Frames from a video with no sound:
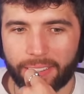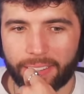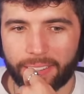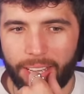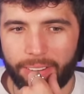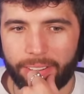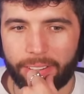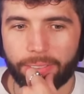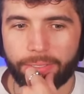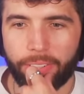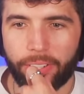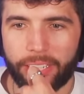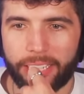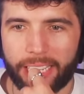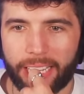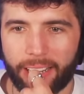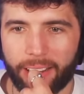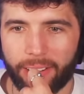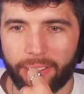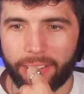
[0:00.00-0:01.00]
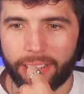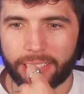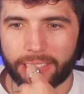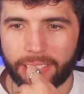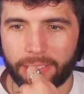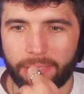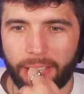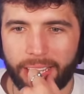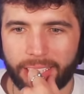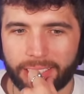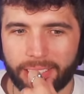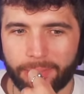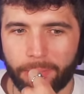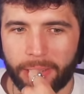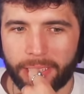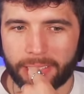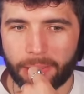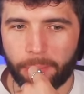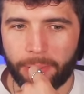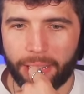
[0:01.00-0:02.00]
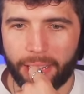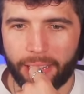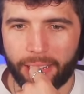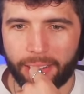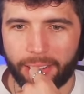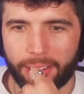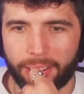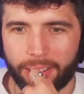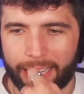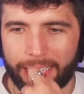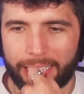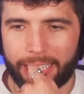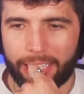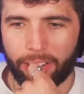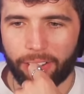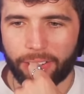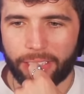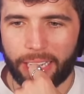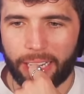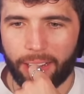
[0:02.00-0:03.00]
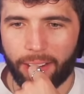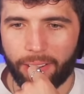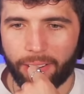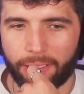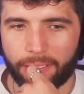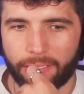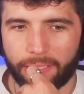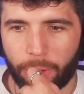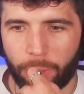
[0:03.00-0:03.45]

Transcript: Yeah, I think fully yellow is the play. Like a neon yellow.